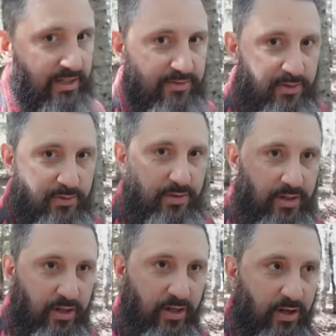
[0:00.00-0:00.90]
if you
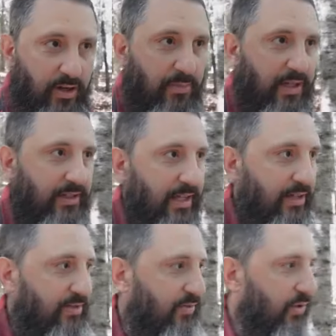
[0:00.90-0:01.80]
are being
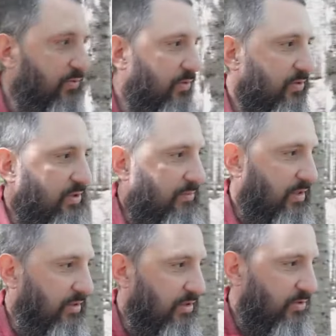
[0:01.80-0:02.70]
allowed to vote for
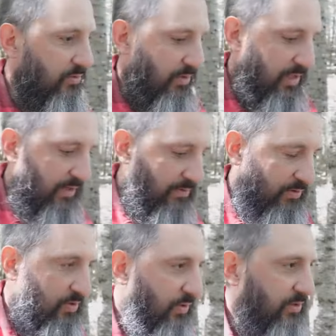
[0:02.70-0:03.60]
something that you really have
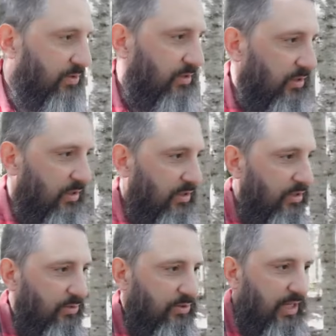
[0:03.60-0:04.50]
no choice,
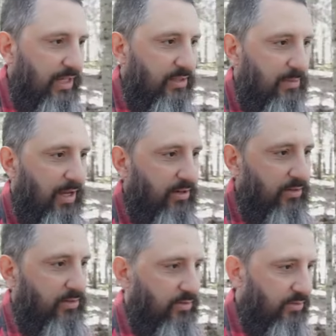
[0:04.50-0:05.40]
no say in the
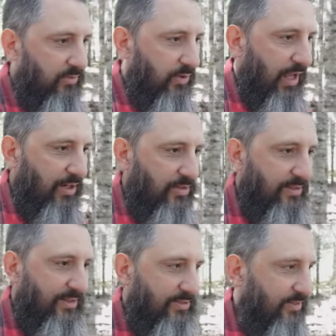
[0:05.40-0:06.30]
matter, that your vote
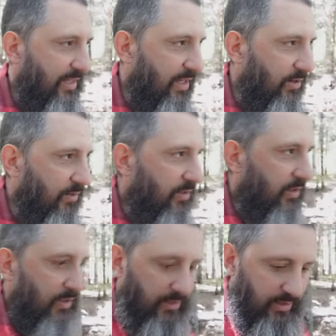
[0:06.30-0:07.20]
actually doesn't count,
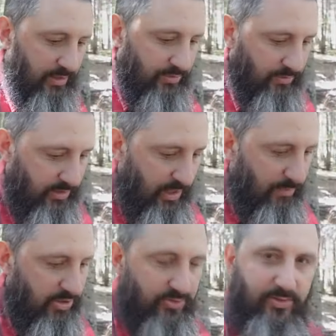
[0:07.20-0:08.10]
then it's really
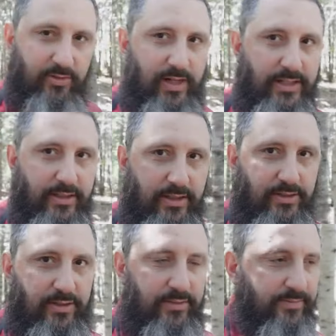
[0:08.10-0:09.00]
not much of a right,
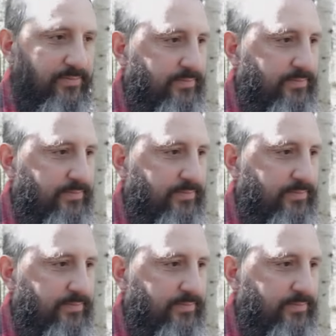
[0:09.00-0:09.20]
is it?